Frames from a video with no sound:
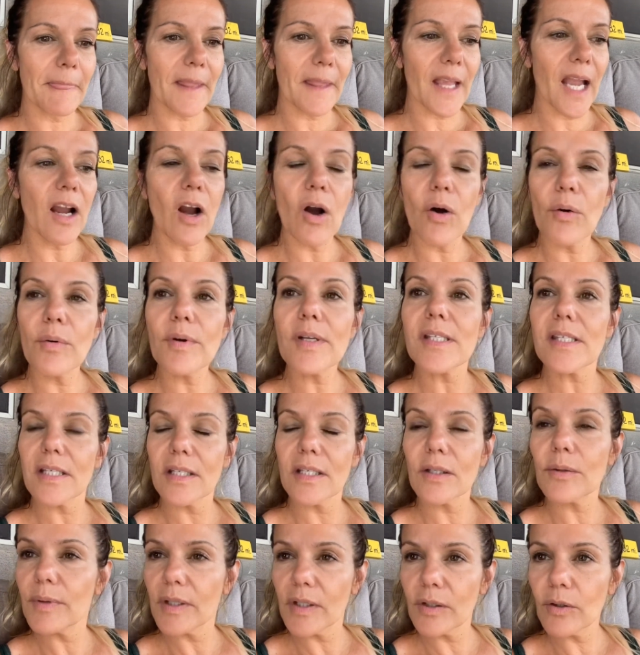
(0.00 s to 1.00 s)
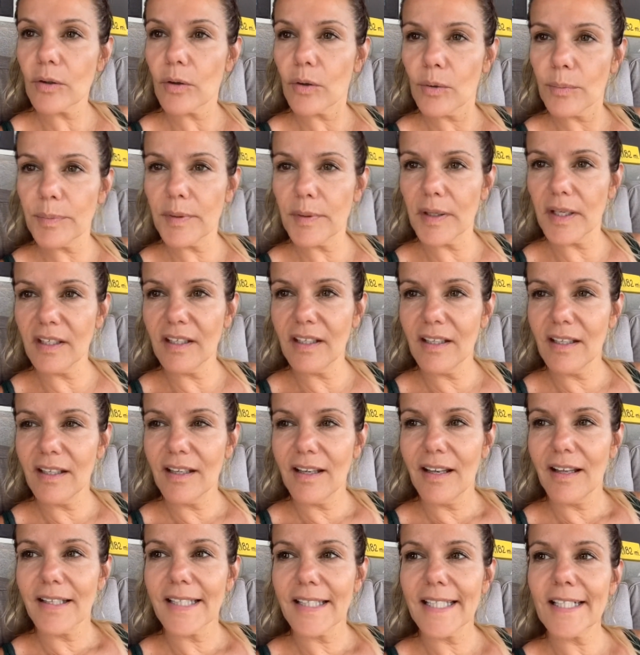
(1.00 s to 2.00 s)
I always need a window open.
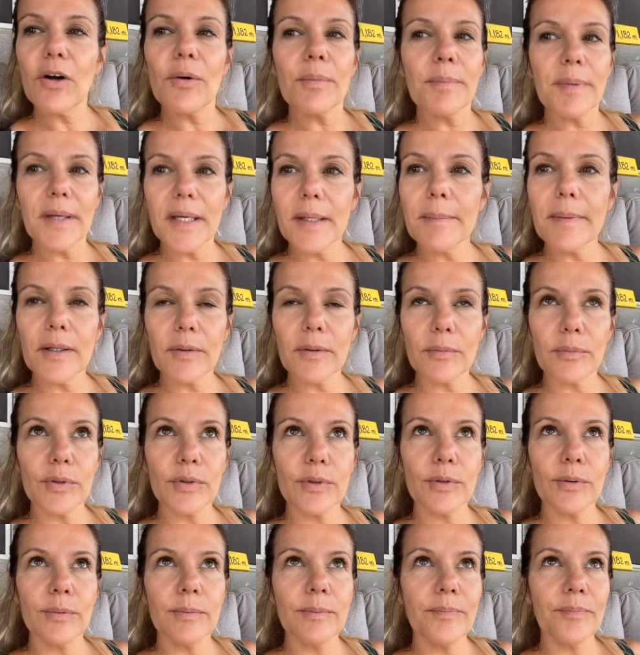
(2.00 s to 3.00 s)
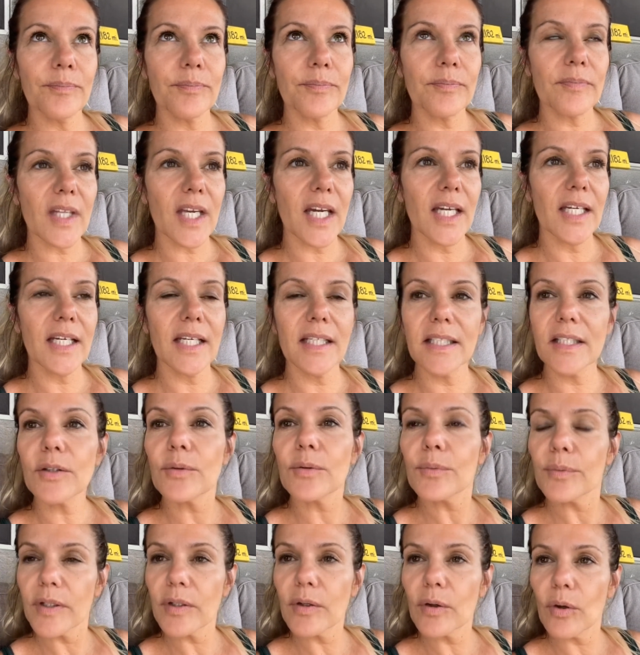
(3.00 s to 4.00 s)
Like I'll be in my room and I need
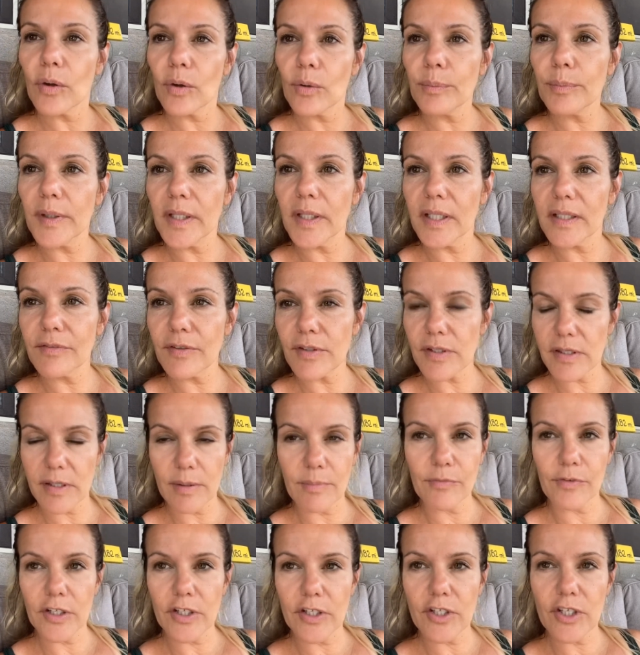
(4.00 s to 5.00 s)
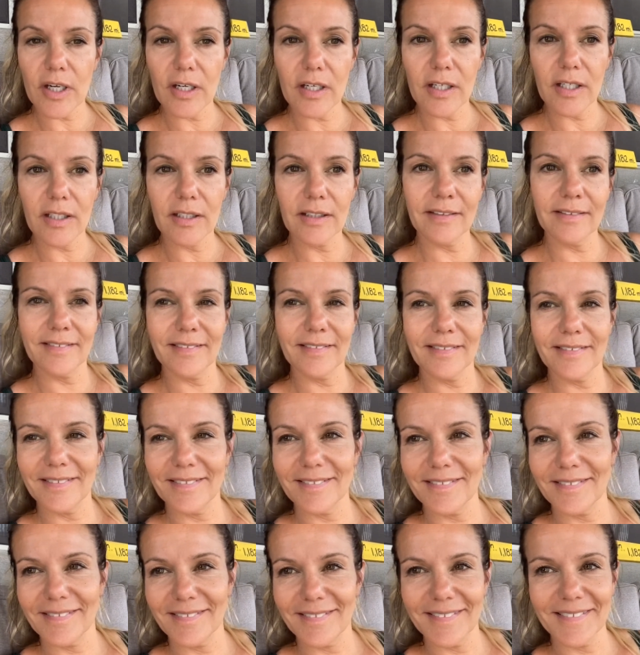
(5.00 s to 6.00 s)
the window open for some fresh air.
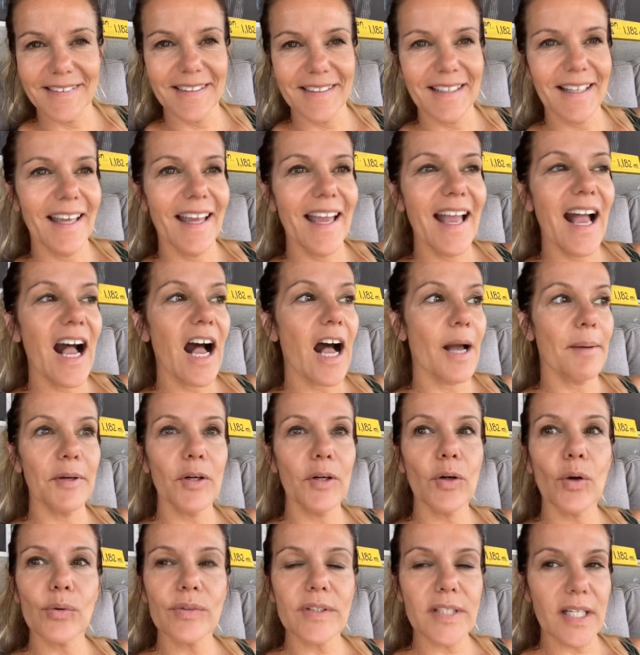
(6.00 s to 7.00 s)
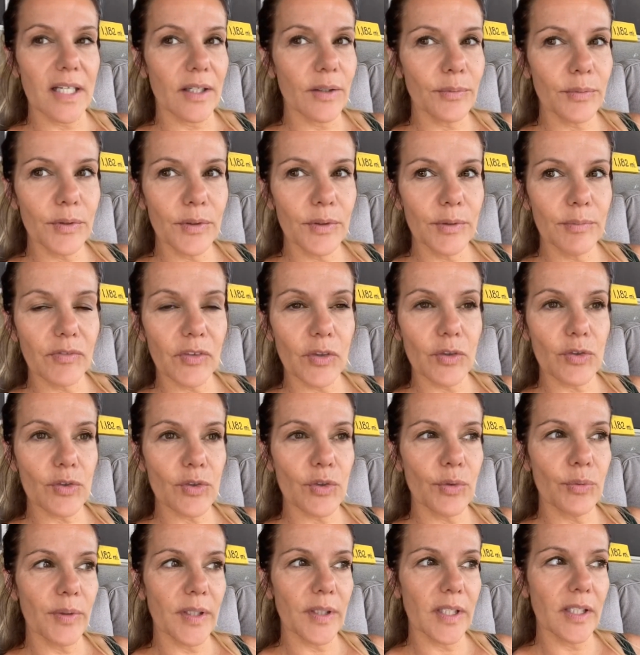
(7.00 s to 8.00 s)
I'm in a hotel room. If there's
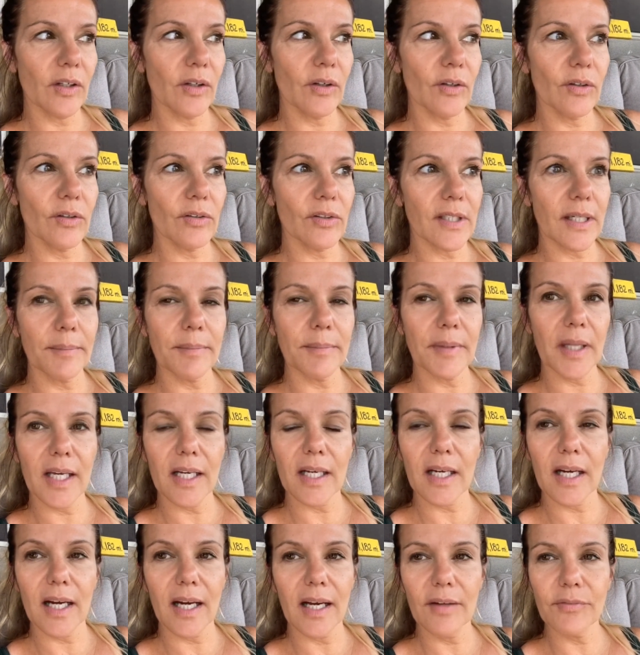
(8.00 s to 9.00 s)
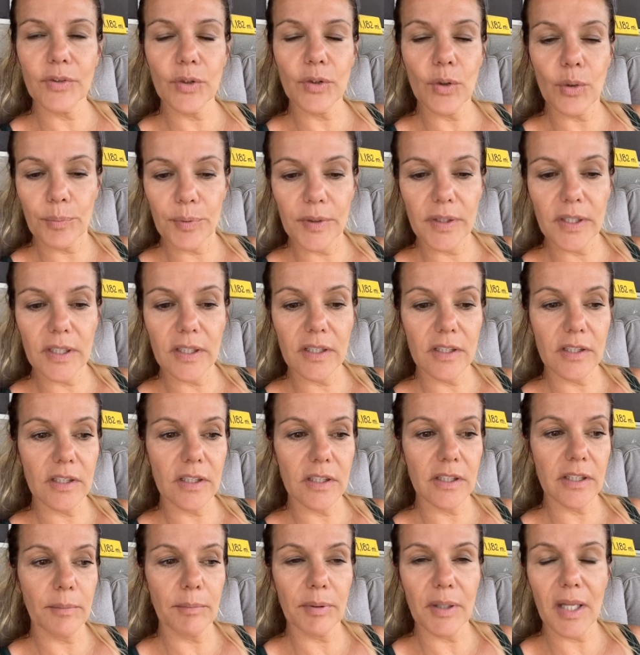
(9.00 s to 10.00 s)
no windows, I'm like, I have to open
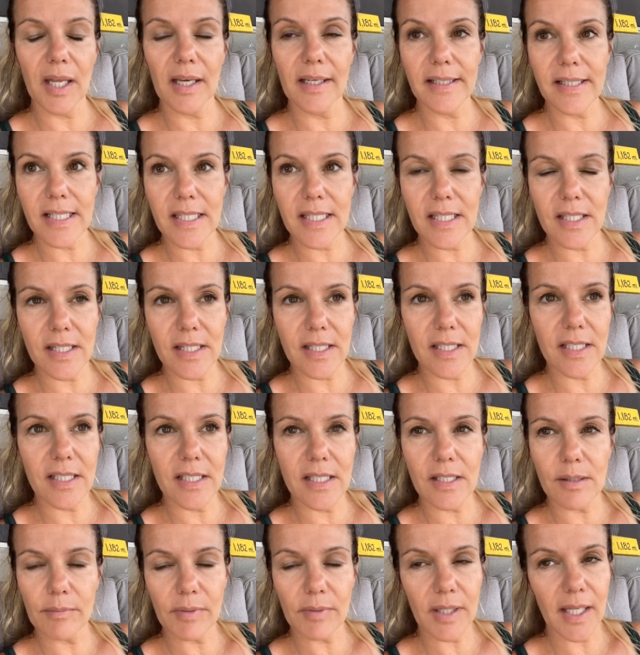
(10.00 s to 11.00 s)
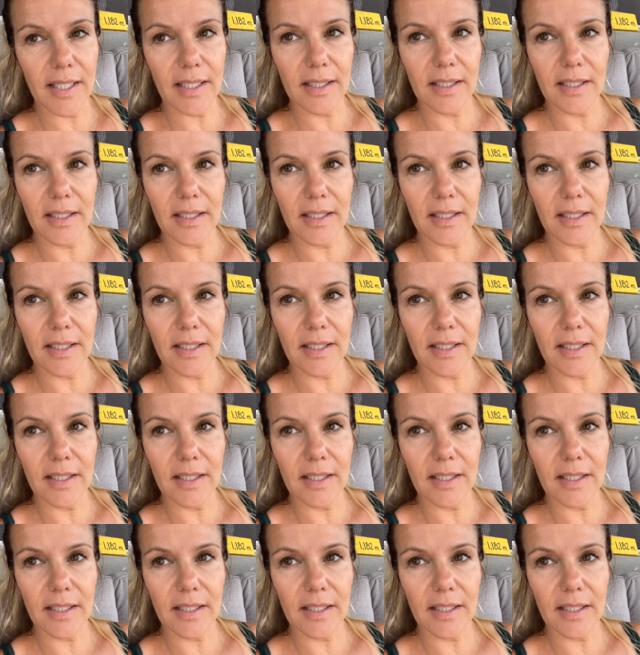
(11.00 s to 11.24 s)
the blinds to see some light.